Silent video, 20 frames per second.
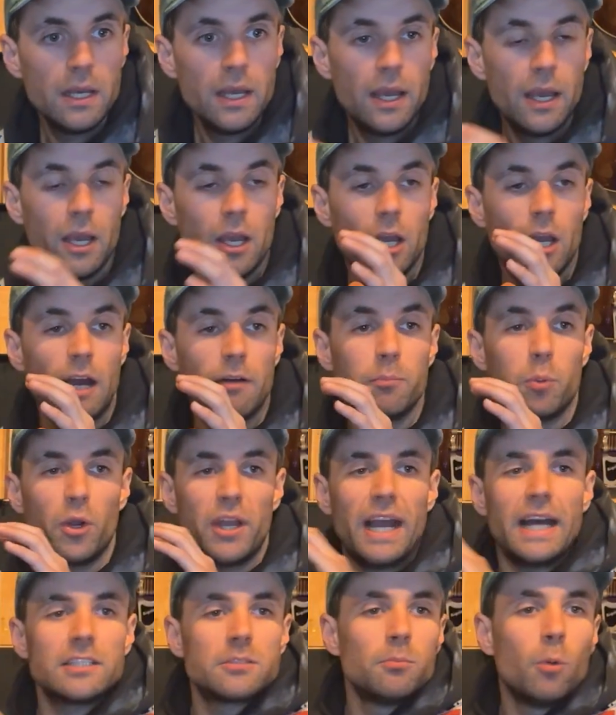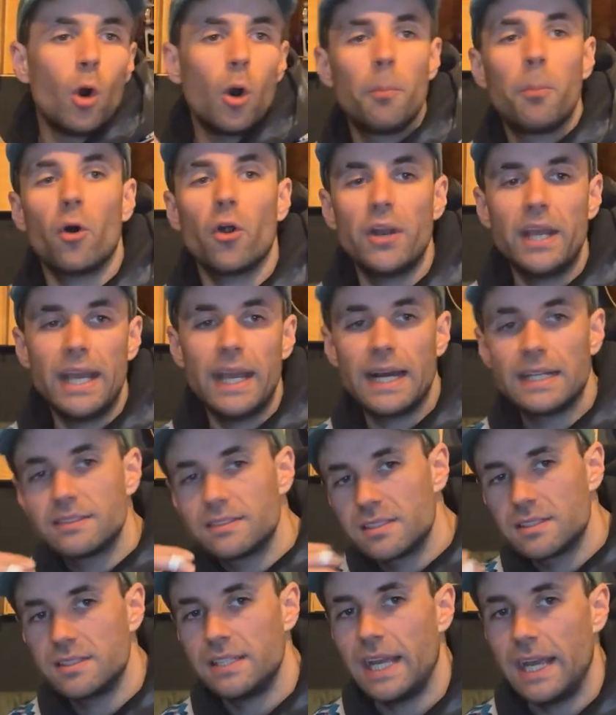It has more body and
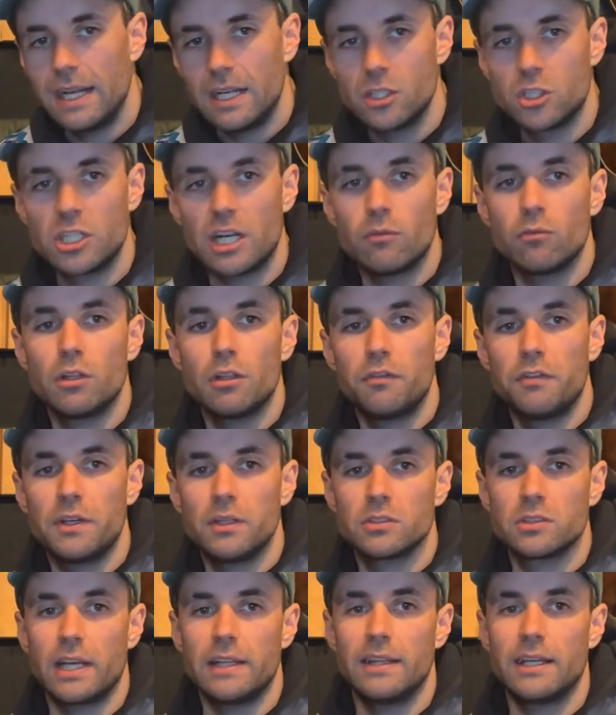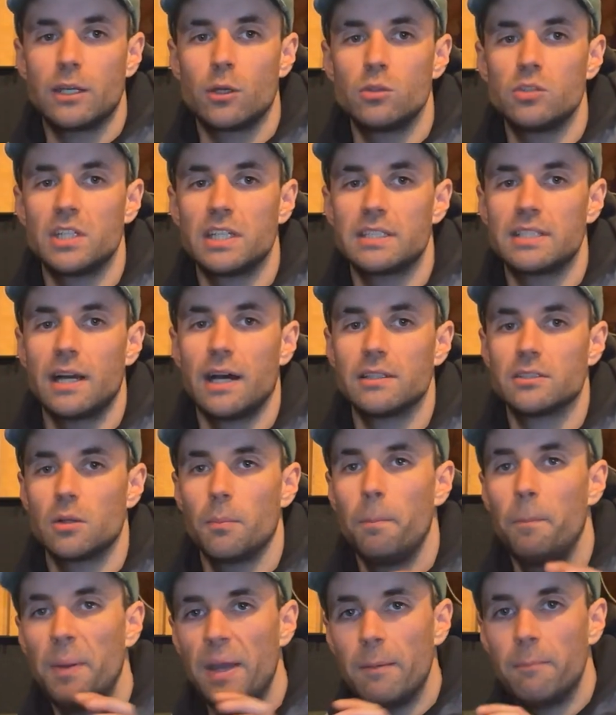sustain, and generally feels like the acoustic guitars are a
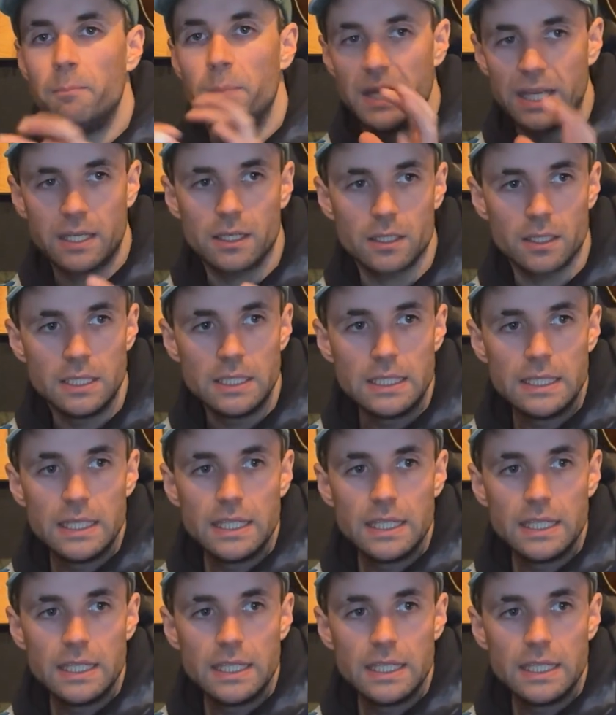bit bigger.